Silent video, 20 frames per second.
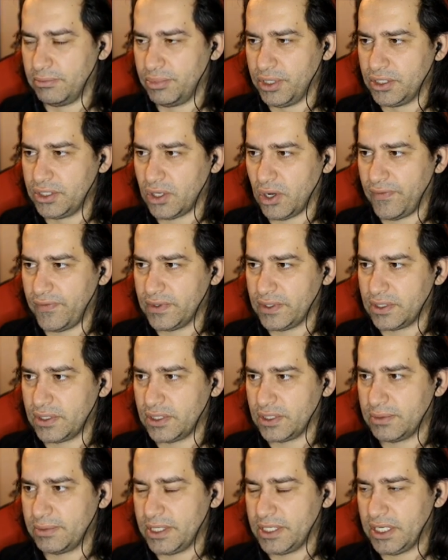bridge
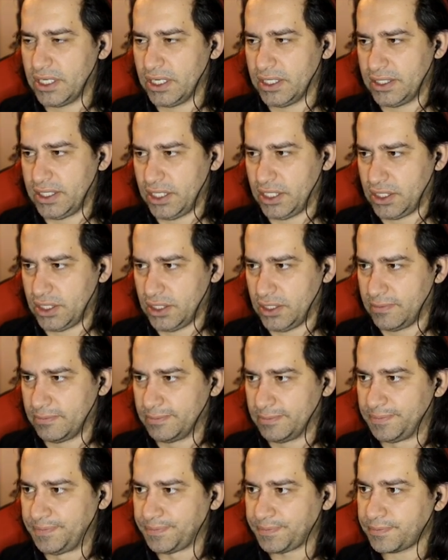officer specialization,
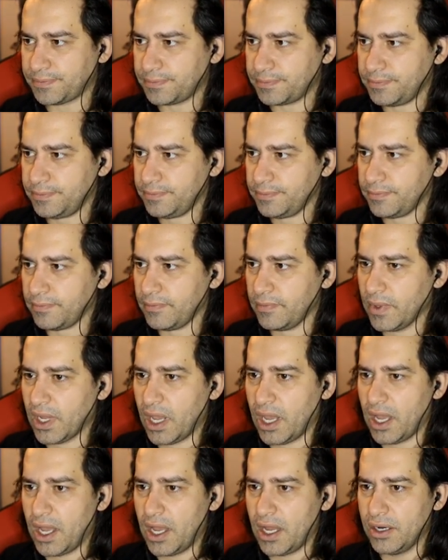
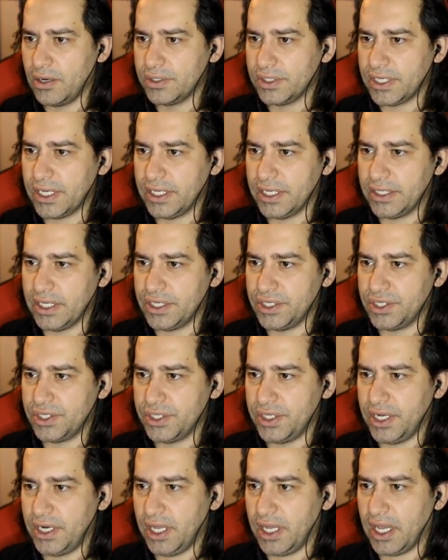lieutenant
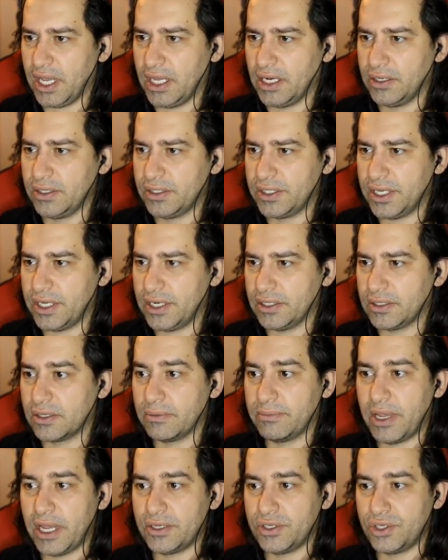engineering, and lieutenant
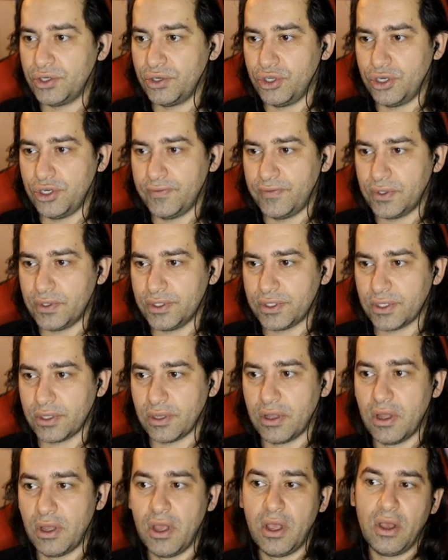commander
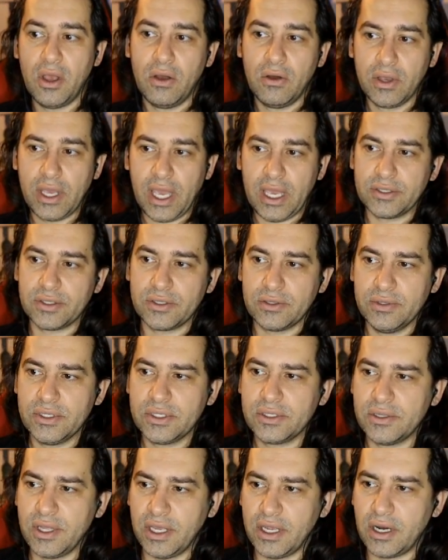universal. Okay, so
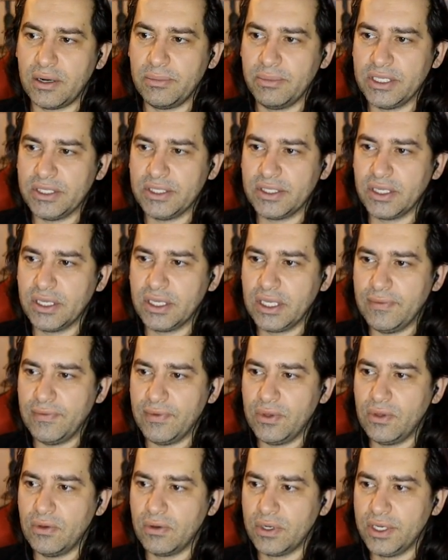they are basically
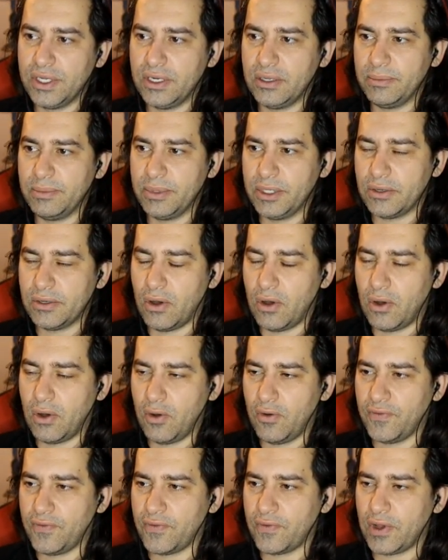giving you a little bit
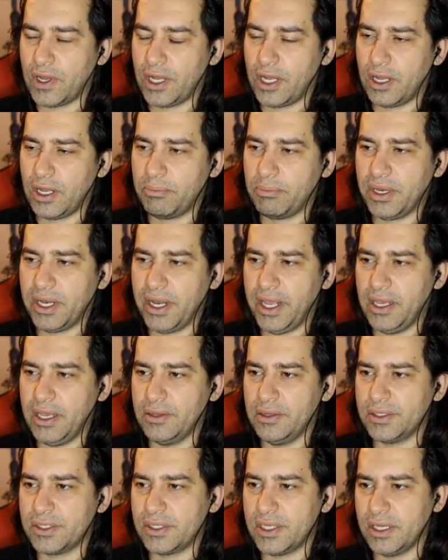of play
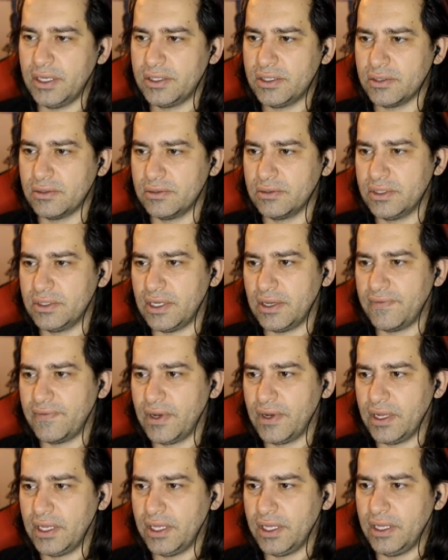in this thing, so
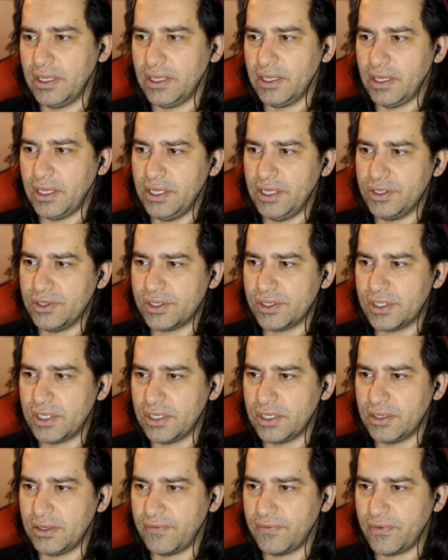definitely
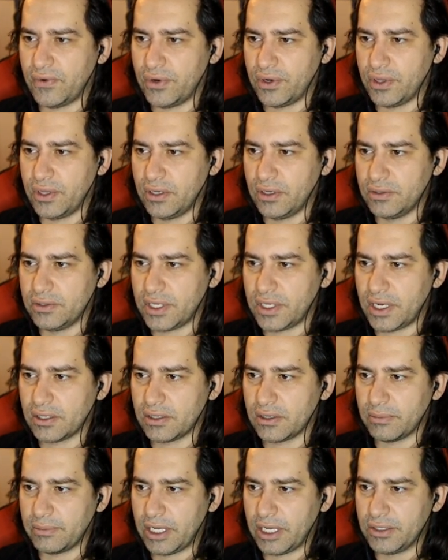interesting for the
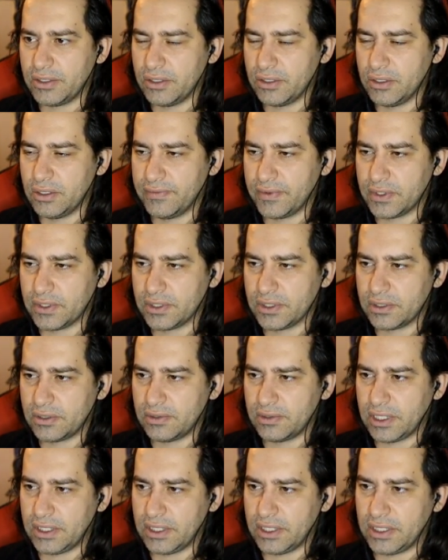lieutenant commander universal
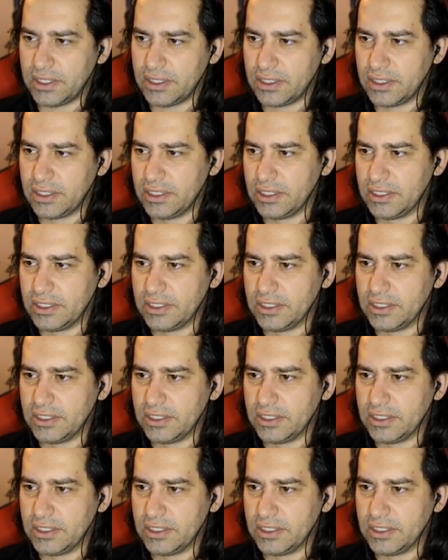right there.